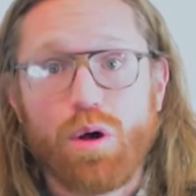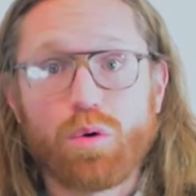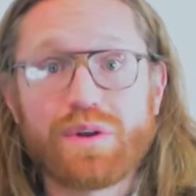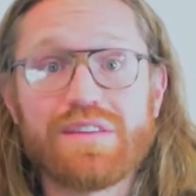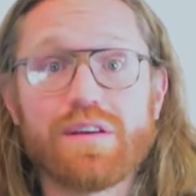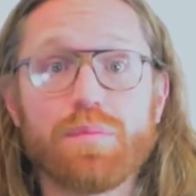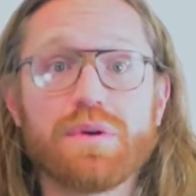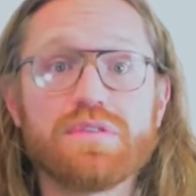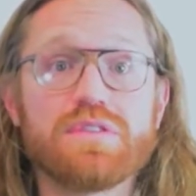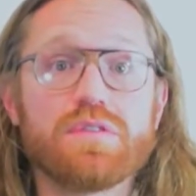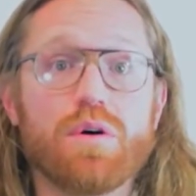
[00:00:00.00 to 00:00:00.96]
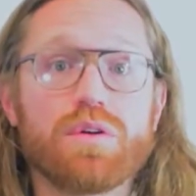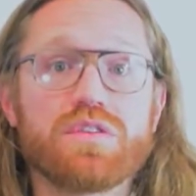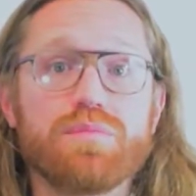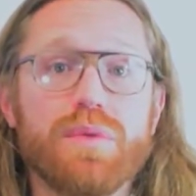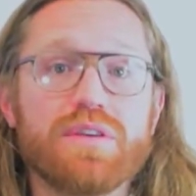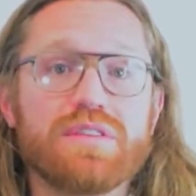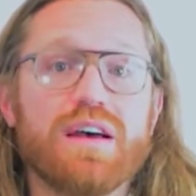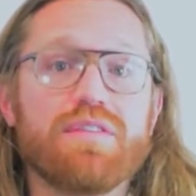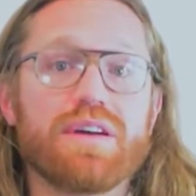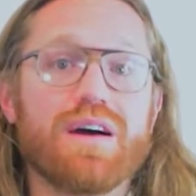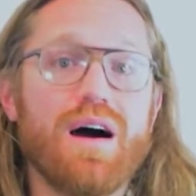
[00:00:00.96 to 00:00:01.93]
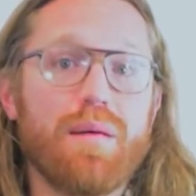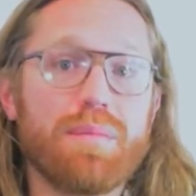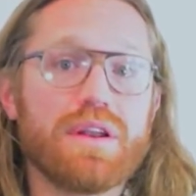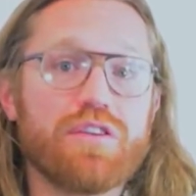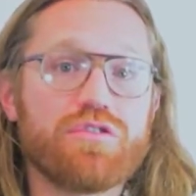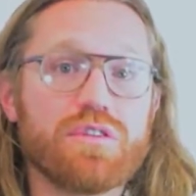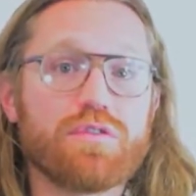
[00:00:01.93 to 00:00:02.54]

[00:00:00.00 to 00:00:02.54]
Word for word: All retail business owners must have a combination